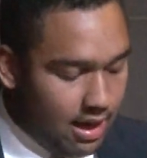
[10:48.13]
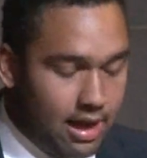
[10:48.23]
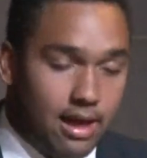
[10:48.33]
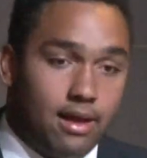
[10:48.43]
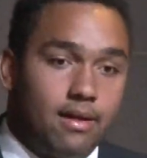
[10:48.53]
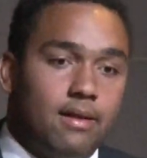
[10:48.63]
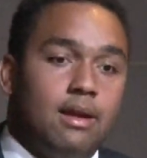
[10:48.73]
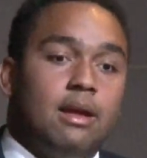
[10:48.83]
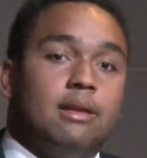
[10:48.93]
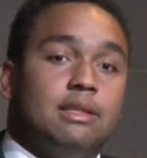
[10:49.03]

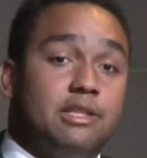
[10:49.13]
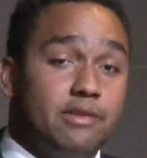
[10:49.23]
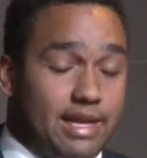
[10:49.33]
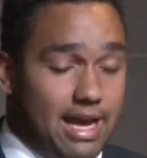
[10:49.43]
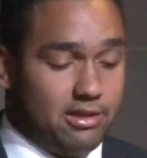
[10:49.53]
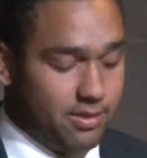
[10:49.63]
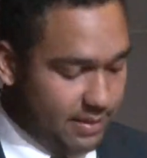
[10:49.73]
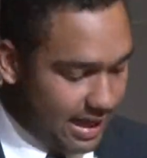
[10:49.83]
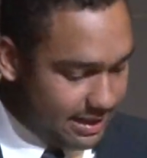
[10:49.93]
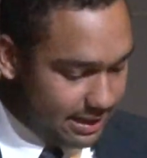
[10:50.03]
The Student Council
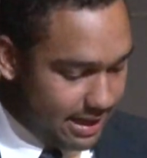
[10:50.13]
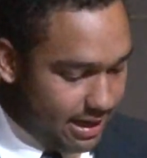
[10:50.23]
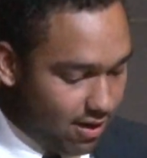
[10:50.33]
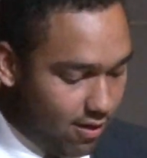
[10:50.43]
would like to thank